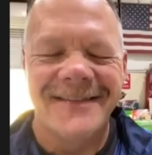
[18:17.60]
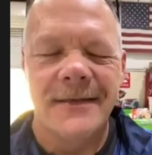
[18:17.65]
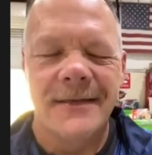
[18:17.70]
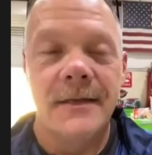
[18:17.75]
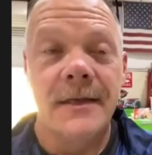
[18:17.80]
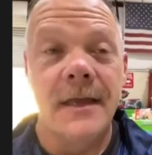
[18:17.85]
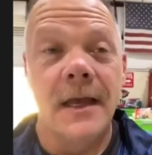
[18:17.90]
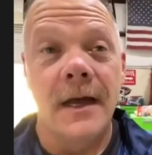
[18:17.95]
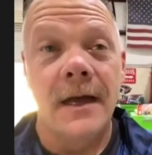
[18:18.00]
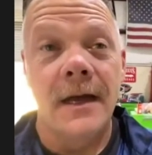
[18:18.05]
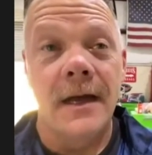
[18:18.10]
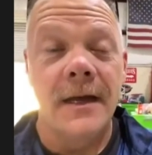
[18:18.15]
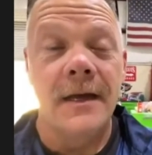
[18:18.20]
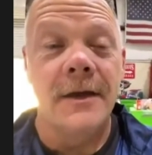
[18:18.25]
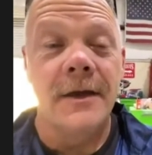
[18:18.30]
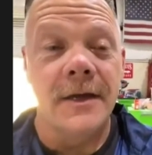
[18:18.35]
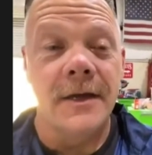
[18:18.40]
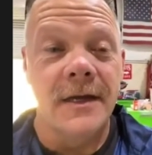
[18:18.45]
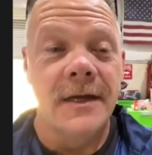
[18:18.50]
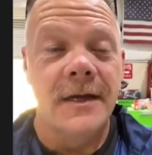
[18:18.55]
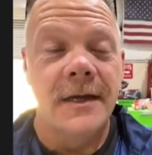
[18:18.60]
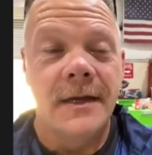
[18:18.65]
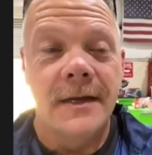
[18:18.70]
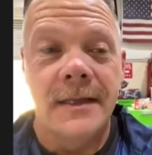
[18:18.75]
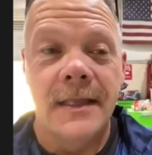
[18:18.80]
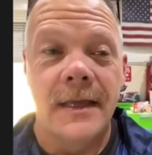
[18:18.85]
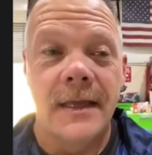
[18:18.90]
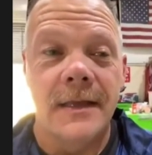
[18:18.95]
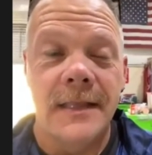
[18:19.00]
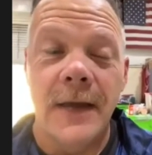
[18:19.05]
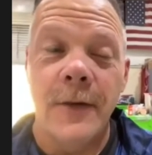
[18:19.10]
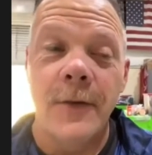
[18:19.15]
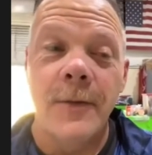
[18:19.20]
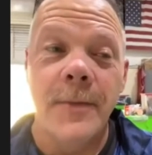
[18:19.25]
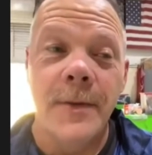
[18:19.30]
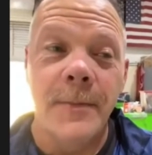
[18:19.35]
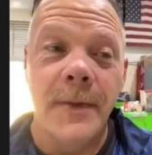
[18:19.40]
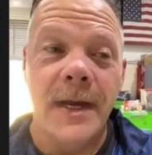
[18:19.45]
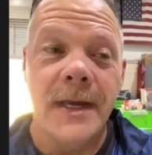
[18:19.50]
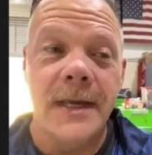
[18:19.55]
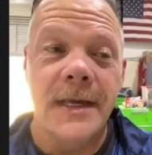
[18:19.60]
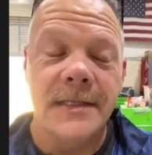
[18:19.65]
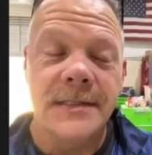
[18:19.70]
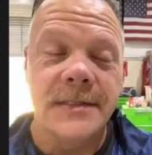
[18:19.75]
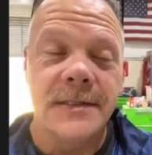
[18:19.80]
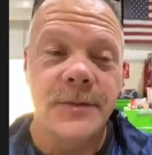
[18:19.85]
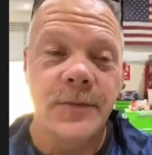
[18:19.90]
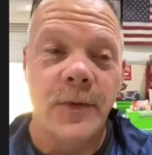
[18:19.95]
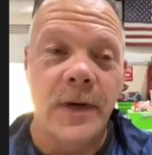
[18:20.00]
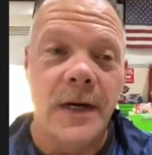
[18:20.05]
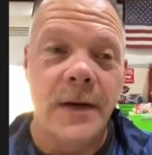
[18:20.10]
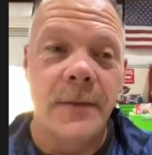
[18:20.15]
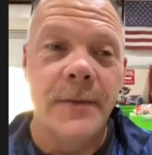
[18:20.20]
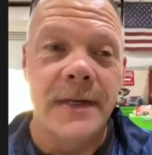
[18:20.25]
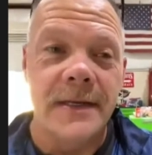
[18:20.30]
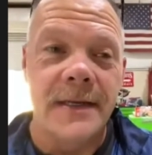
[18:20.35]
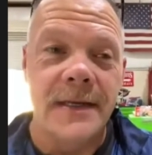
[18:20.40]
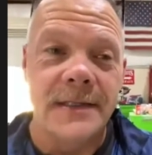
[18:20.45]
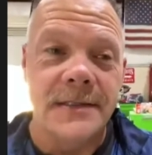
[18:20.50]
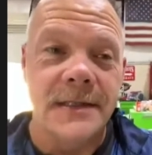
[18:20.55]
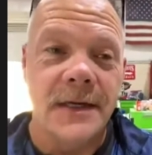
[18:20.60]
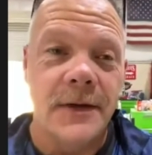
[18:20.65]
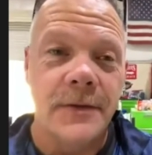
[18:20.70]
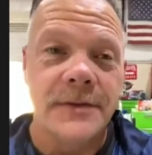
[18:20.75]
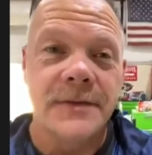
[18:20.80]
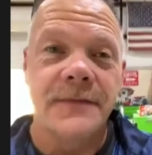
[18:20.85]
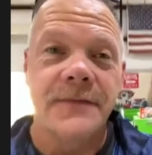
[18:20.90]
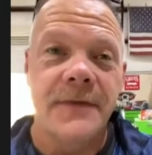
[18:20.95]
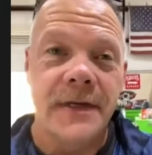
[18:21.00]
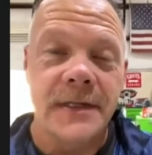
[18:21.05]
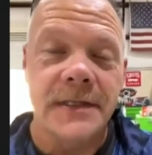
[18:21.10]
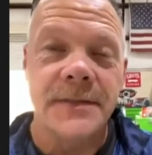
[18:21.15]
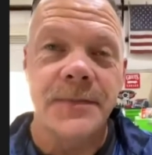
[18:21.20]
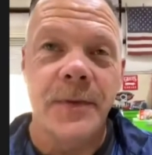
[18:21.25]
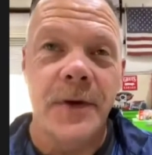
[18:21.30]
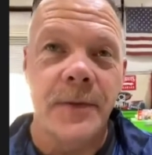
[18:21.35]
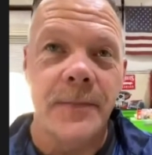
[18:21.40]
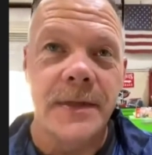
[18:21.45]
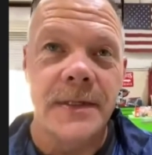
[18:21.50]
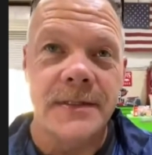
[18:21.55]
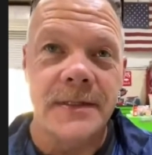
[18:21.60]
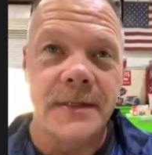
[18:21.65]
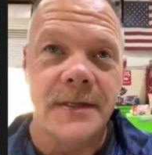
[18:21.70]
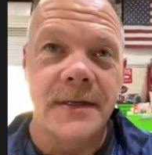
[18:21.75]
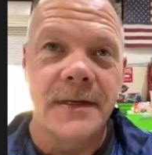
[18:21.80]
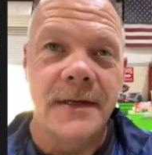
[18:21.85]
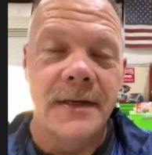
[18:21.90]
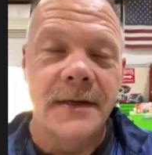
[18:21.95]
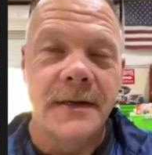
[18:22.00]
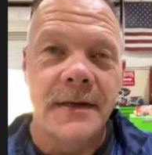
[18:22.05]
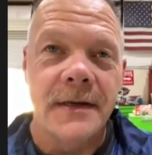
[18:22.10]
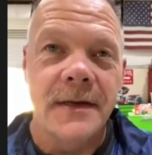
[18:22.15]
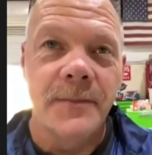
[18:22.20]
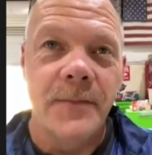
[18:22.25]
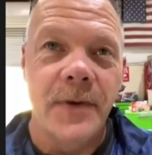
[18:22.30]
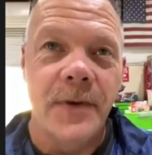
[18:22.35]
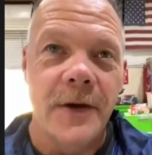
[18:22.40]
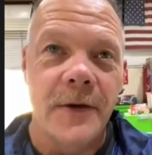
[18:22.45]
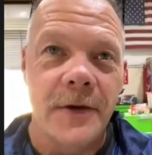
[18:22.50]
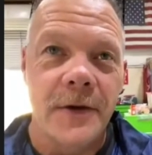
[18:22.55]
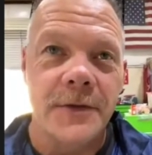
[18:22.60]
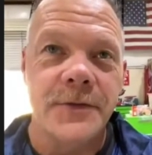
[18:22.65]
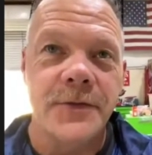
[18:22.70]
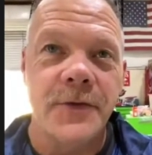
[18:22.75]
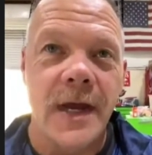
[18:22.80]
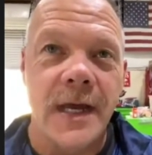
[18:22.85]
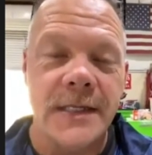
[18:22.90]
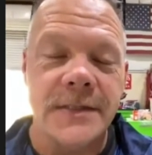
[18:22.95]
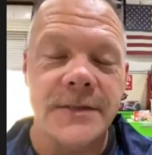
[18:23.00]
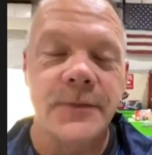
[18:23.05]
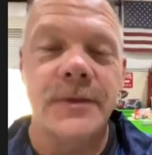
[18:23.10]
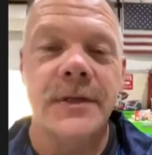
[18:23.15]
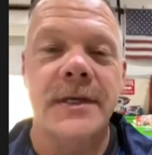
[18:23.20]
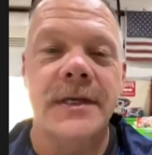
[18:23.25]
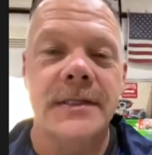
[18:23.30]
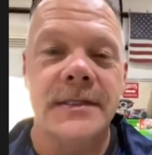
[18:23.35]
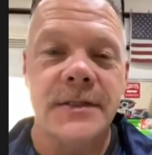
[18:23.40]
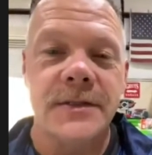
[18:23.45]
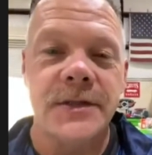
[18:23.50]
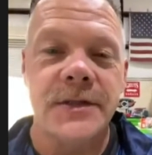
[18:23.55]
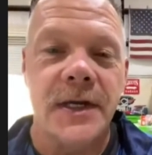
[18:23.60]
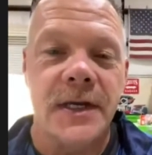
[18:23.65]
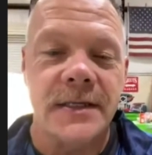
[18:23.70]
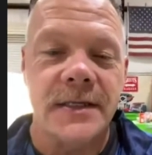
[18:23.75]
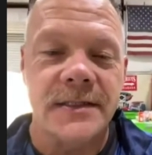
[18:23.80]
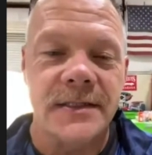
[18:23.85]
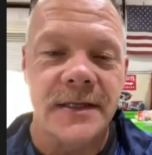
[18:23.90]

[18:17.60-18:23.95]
Yeah, I hear you. That would be my guess as well, but it's always a fun experiment to compare and contrast when you get the chance.